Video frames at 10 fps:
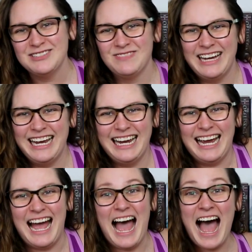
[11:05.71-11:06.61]

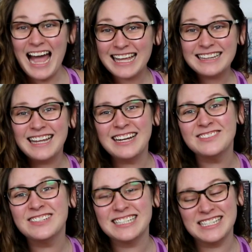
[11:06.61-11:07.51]
But I
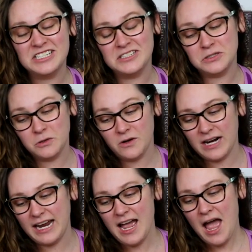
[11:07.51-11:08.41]
loved the
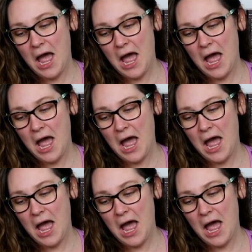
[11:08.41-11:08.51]
story.